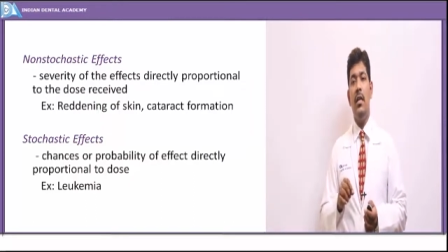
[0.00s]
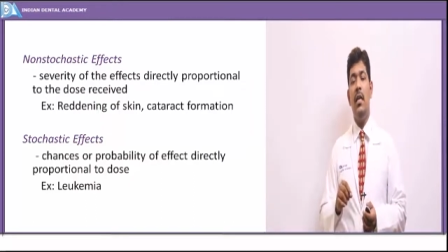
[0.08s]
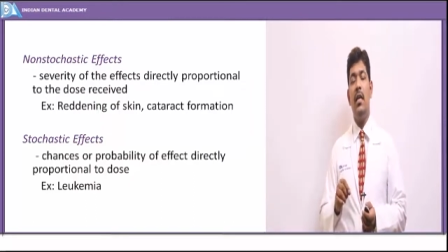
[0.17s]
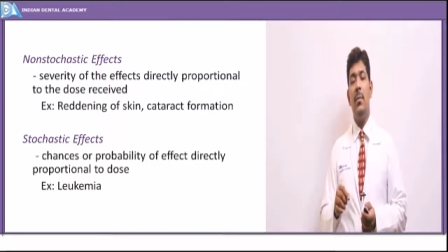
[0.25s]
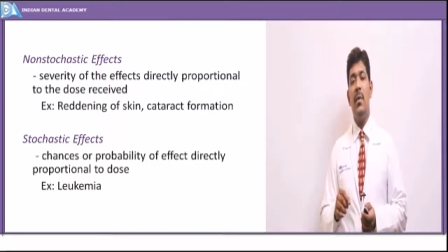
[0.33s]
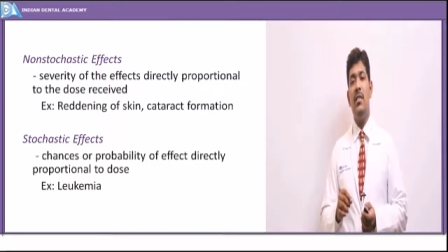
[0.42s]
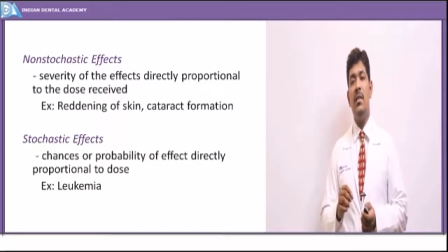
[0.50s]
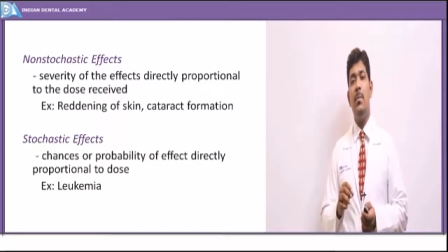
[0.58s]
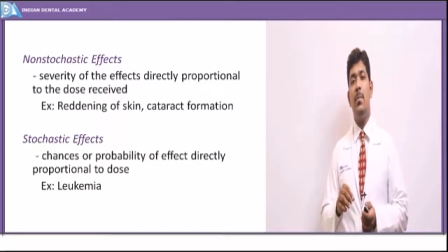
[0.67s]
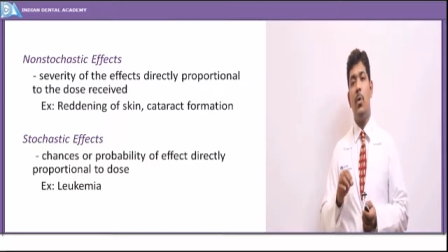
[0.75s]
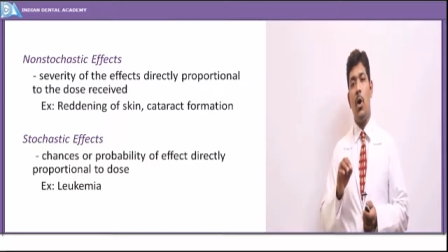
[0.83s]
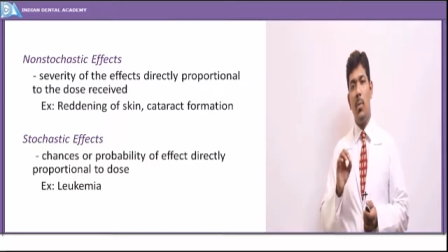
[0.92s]
determines the
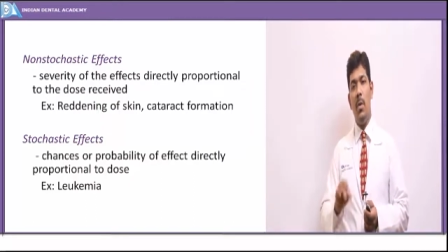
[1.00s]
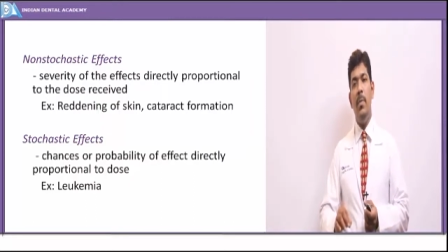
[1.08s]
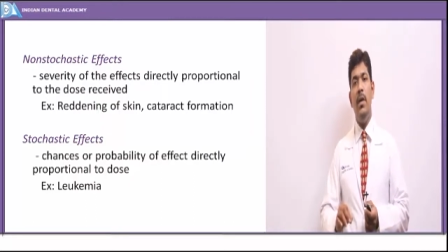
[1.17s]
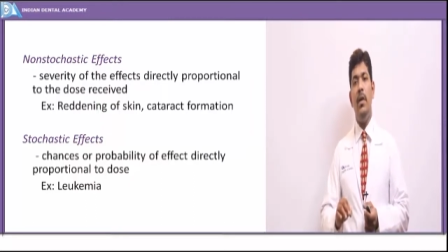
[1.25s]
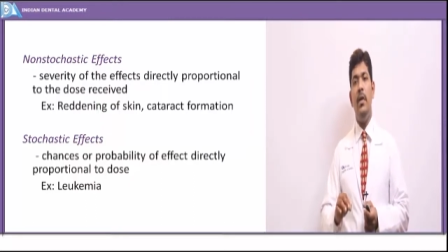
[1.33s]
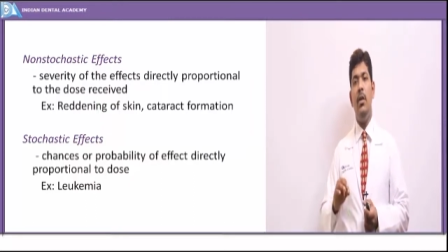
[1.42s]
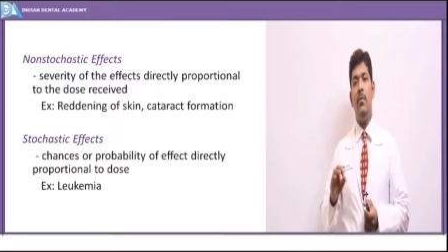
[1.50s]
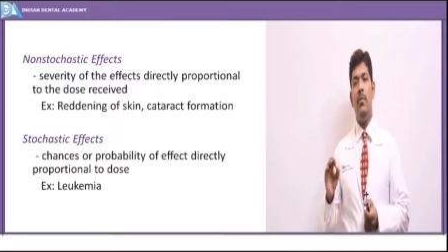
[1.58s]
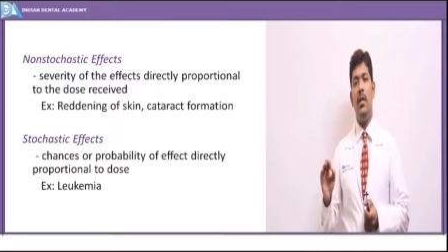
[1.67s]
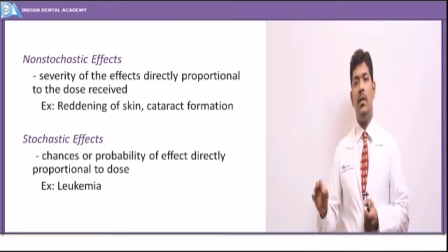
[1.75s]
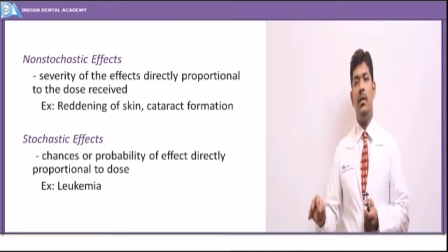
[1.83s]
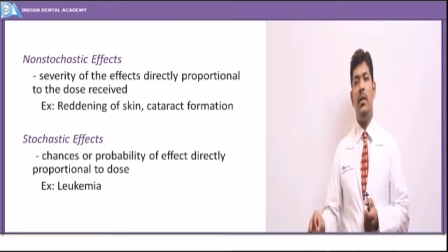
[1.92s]
probability
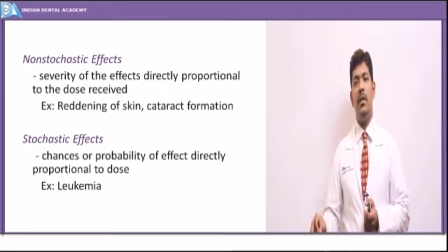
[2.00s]
of that